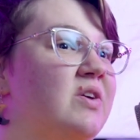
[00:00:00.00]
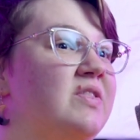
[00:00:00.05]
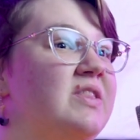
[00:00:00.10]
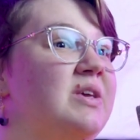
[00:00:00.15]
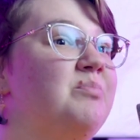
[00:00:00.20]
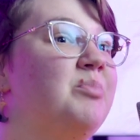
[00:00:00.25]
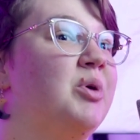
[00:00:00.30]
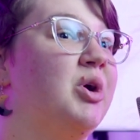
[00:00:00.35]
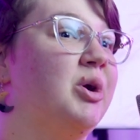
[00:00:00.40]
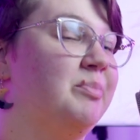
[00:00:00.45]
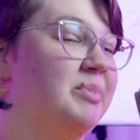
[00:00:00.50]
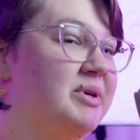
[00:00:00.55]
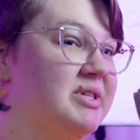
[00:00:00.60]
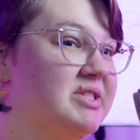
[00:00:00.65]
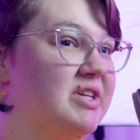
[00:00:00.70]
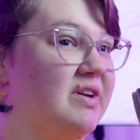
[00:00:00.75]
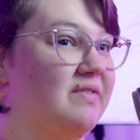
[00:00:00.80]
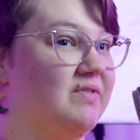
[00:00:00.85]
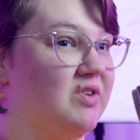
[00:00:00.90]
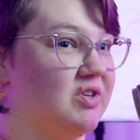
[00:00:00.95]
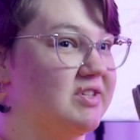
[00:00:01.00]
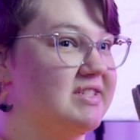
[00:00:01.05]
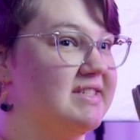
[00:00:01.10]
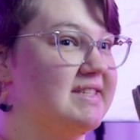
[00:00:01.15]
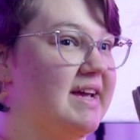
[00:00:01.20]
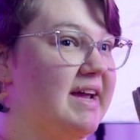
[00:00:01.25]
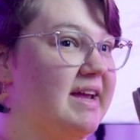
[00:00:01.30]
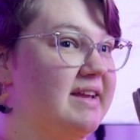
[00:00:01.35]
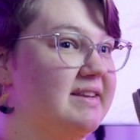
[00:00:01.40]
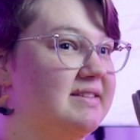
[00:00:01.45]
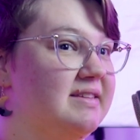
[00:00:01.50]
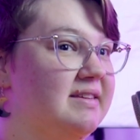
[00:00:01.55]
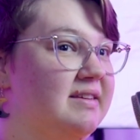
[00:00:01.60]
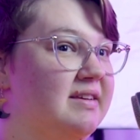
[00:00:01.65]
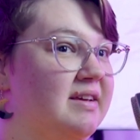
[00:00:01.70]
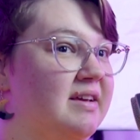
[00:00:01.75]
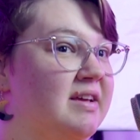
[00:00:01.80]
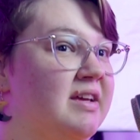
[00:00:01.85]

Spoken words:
on the purpose of your site.